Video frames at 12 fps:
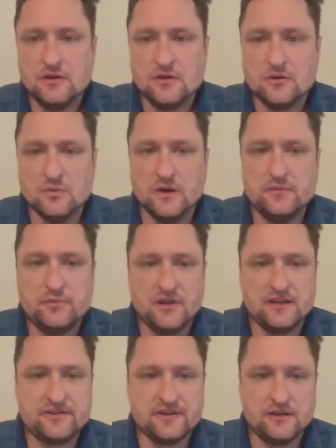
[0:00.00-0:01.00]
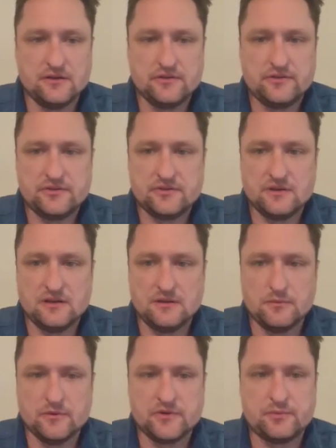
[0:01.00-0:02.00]
Red blood cells
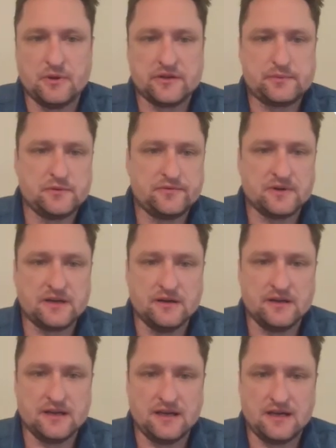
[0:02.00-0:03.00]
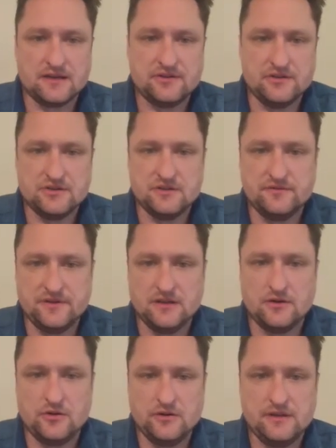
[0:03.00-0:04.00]
are responsible for carrying oxygen
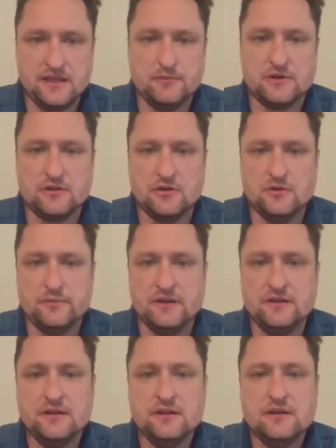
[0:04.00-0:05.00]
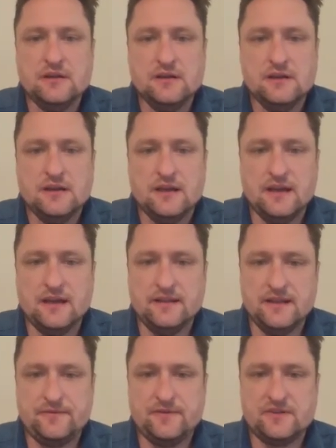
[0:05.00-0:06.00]
via hemoglobin, and
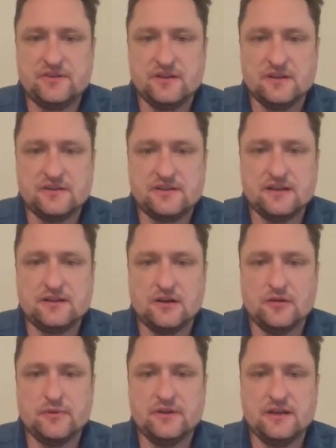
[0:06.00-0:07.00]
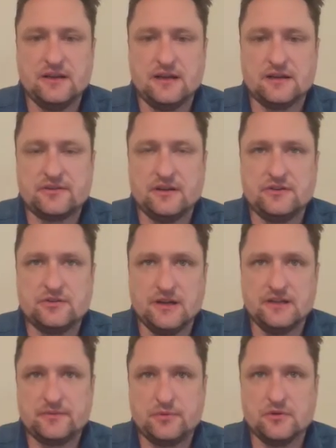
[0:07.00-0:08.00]
they facilitate carbon dioxide
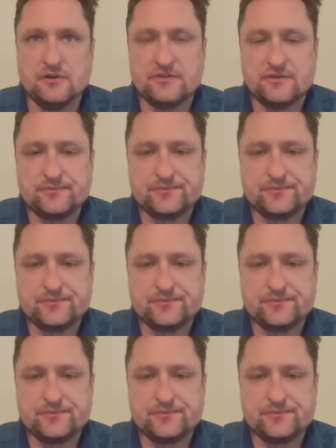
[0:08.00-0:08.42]
transport.